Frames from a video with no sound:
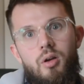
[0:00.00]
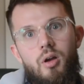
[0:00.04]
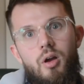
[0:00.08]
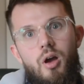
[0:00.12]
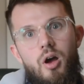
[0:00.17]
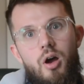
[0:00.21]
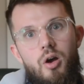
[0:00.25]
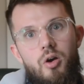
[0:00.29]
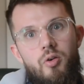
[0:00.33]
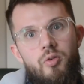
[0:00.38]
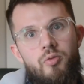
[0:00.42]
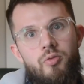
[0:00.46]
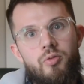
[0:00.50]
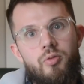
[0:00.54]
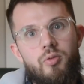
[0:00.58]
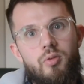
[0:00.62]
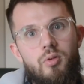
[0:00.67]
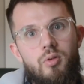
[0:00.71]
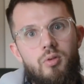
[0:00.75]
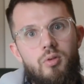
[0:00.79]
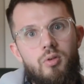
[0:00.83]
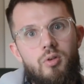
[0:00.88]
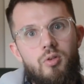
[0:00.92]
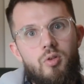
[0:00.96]
of
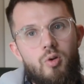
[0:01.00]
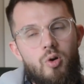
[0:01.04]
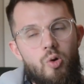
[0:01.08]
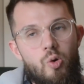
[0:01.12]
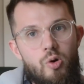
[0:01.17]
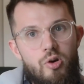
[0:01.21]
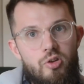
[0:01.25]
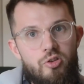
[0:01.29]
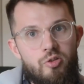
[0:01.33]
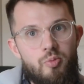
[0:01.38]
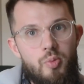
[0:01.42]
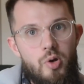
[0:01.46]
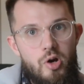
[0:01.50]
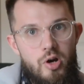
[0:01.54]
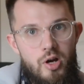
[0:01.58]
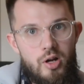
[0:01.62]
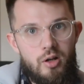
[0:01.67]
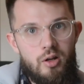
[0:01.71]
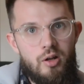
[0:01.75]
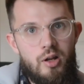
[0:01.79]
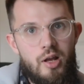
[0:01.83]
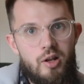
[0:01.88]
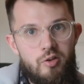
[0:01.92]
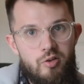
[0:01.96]
the Holy Spirit
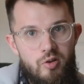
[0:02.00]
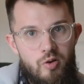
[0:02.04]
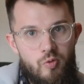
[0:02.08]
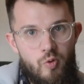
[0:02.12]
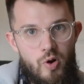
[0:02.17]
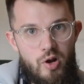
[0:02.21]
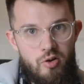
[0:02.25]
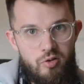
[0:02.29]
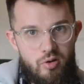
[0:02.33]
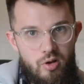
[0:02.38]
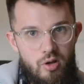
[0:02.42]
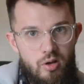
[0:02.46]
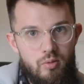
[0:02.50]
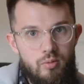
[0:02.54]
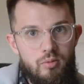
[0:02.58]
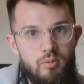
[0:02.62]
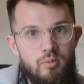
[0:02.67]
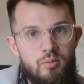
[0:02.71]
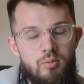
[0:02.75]
in Ancient Russia